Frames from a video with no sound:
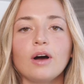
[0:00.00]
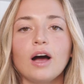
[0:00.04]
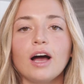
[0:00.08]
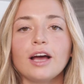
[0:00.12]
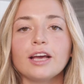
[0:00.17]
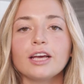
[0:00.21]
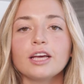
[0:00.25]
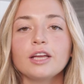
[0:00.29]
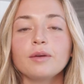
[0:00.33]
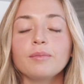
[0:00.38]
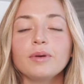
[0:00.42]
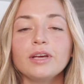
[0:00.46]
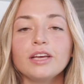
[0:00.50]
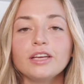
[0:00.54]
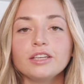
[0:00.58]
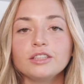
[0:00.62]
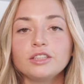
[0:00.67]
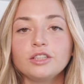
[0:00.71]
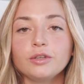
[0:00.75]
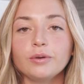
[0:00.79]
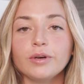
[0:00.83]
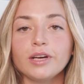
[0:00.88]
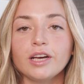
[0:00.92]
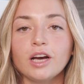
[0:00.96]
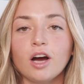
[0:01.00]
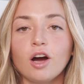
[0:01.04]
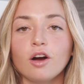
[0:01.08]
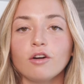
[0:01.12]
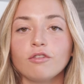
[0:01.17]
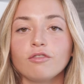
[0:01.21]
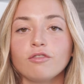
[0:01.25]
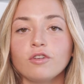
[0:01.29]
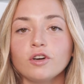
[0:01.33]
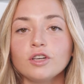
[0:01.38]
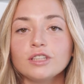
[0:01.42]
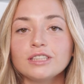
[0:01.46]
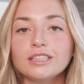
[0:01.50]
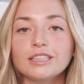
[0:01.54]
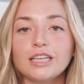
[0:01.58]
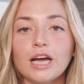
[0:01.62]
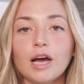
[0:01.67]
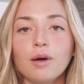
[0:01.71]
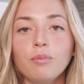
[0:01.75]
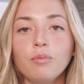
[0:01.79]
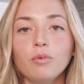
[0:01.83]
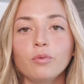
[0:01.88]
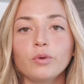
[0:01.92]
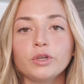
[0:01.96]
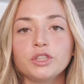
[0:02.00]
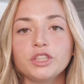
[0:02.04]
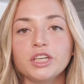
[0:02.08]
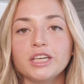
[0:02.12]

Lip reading: I'm gonna be doing our first step, which